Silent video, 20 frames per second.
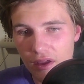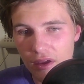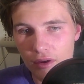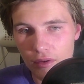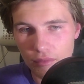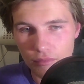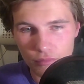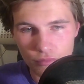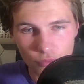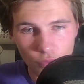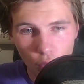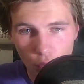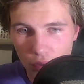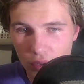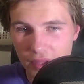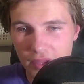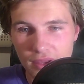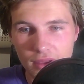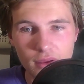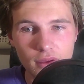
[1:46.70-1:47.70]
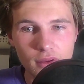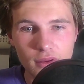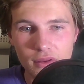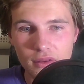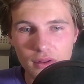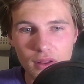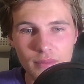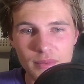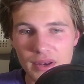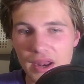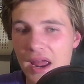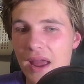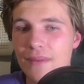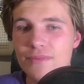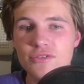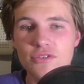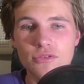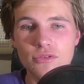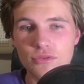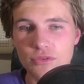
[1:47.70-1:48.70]
Rolling. I mean,
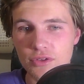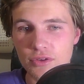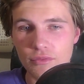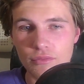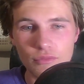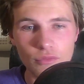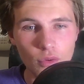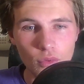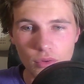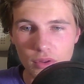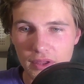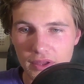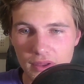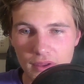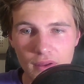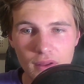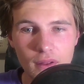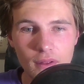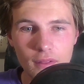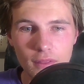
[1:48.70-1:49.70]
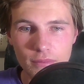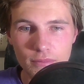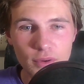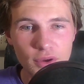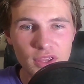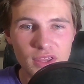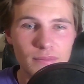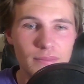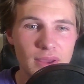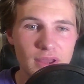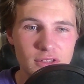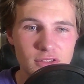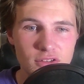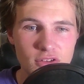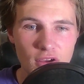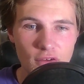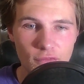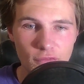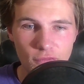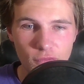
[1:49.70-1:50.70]
absolutely rolling. Mookie Betts,
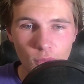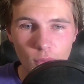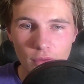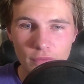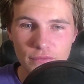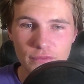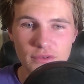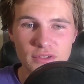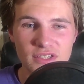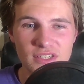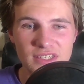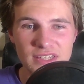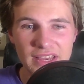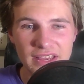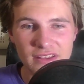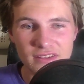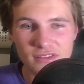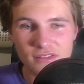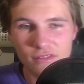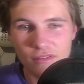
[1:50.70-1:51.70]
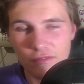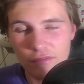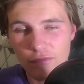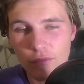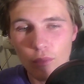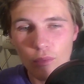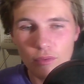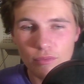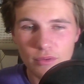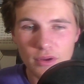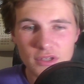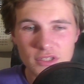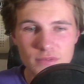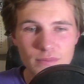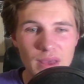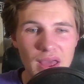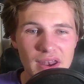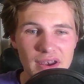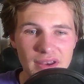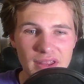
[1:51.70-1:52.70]
4-for-6. 4 runs
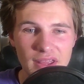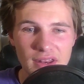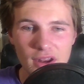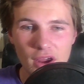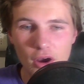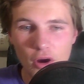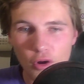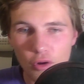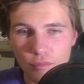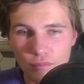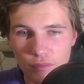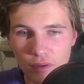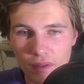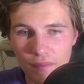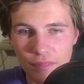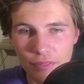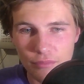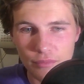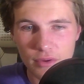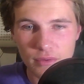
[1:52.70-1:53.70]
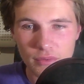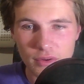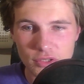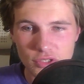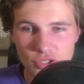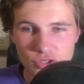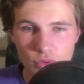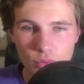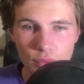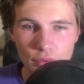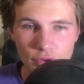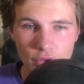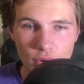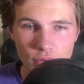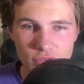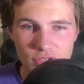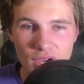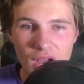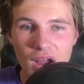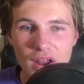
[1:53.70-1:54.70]
batted in, a home run, 3 runs scored.
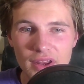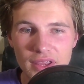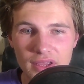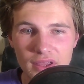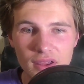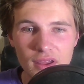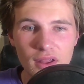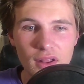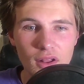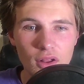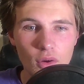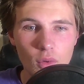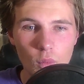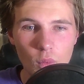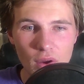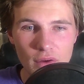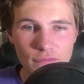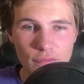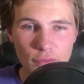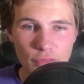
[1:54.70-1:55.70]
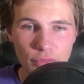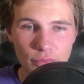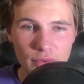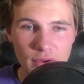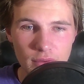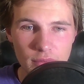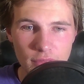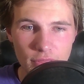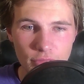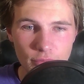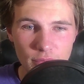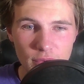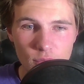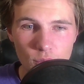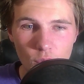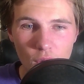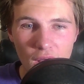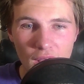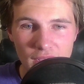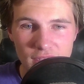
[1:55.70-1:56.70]
Ohtani, 1-for-3 with 3
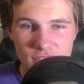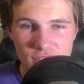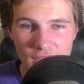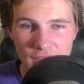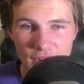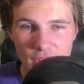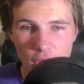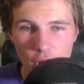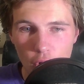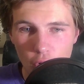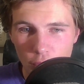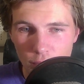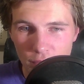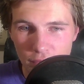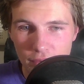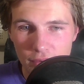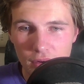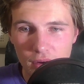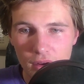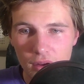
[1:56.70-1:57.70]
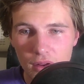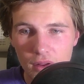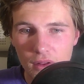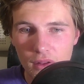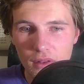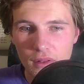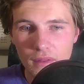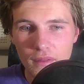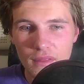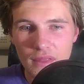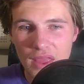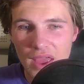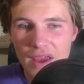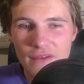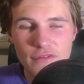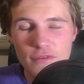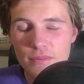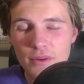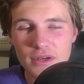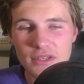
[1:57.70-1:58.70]
walks and a homer.
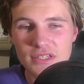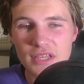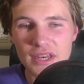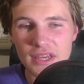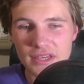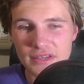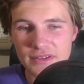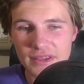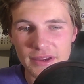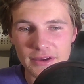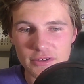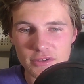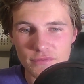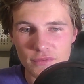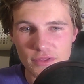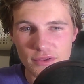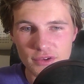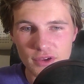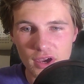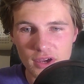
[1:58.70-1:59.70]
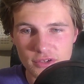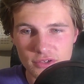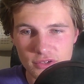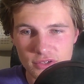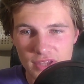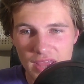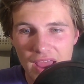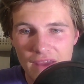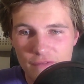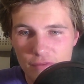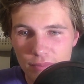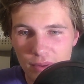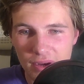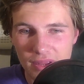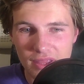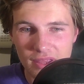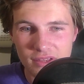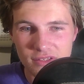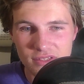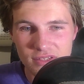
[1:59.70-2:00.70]
Everybody's hitting dingers for the Dodgers. Everybody
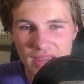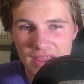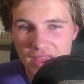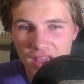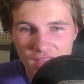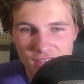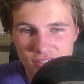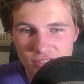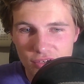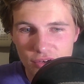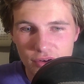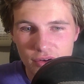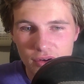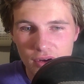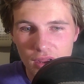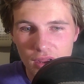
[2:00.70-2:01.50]
is. Teoscar